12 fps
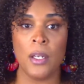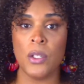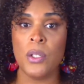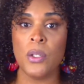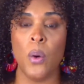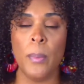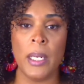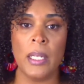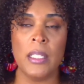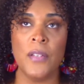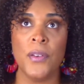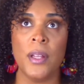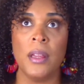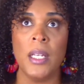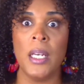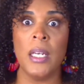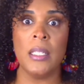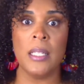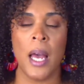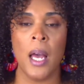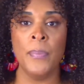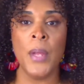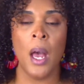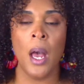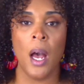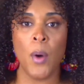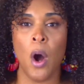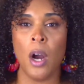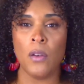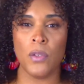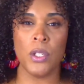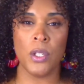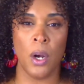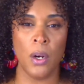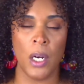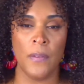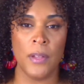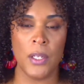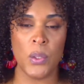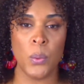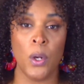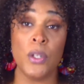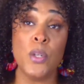There are so many different things that are a result of this work,